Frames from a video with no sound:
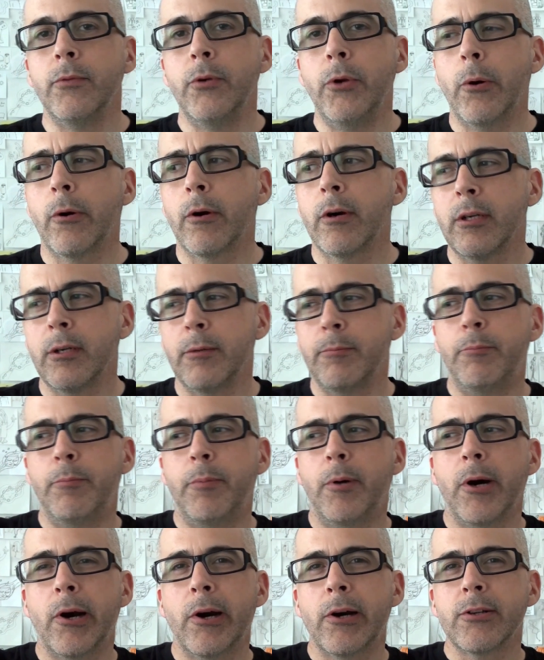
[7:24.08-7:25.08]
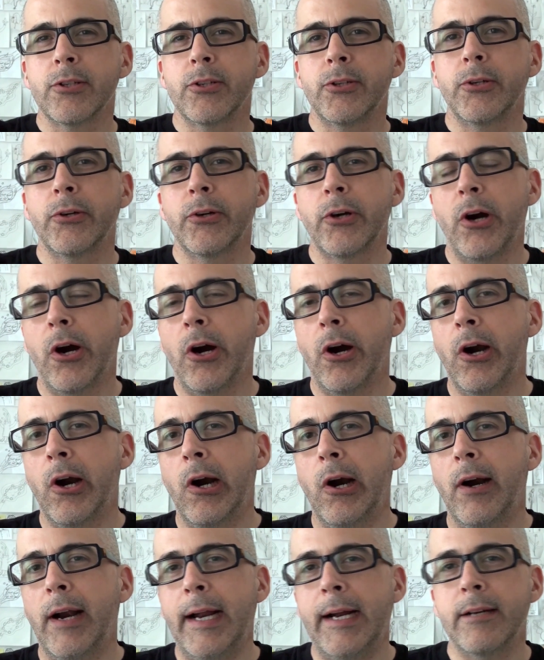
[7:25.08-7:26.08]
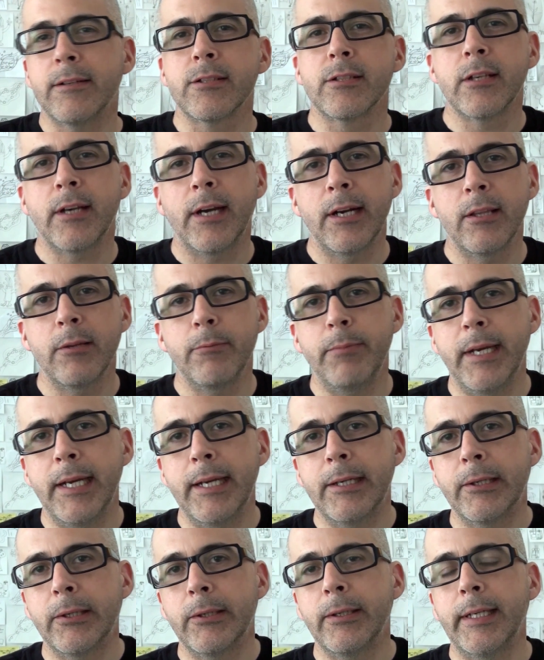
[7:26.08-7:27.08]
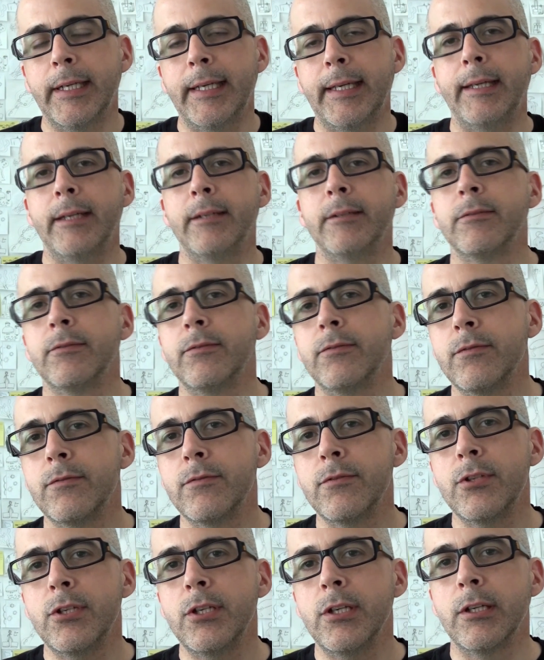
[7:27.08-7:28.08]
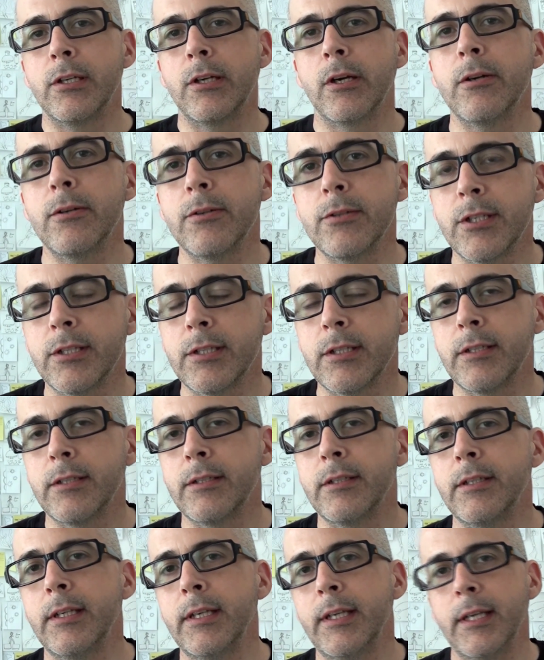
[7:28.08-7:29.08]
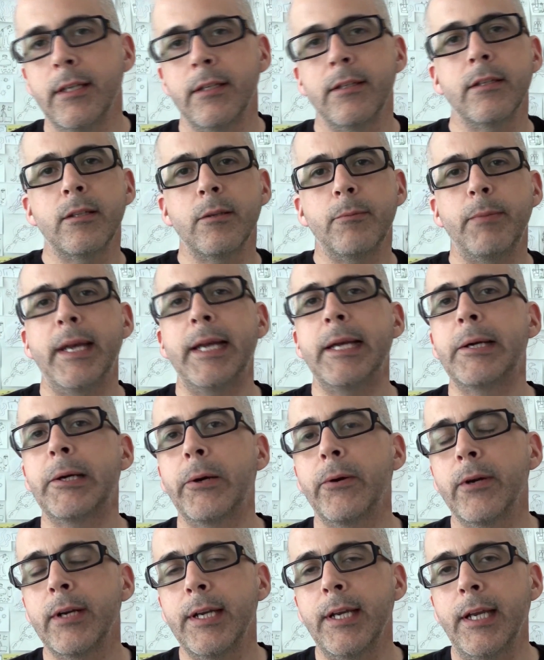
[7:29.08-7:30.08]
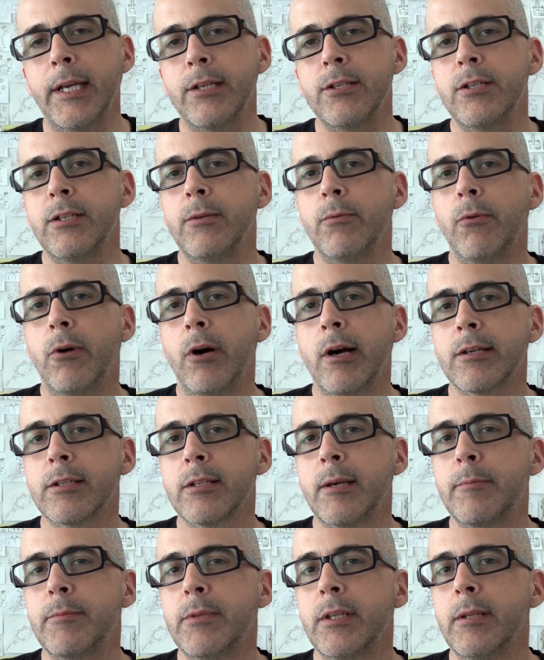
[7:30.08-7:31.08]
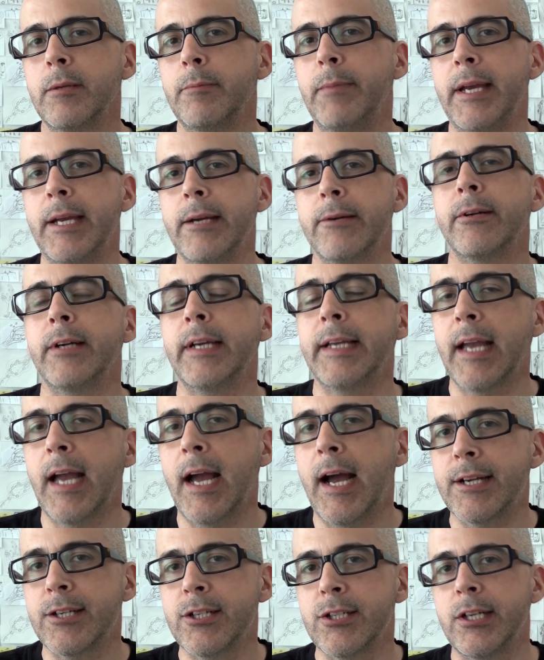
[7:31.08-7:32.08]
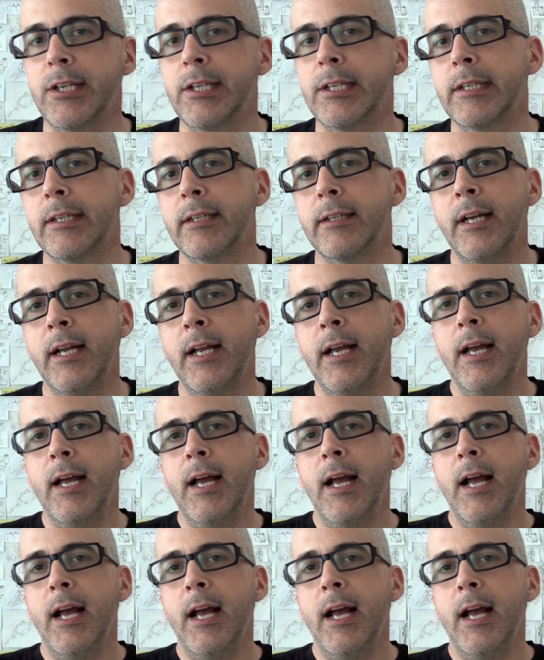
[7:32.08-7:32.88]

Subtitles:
Nora parks her car outside of the bakery. She goes into the bakery. She walks up to the bakery cashier,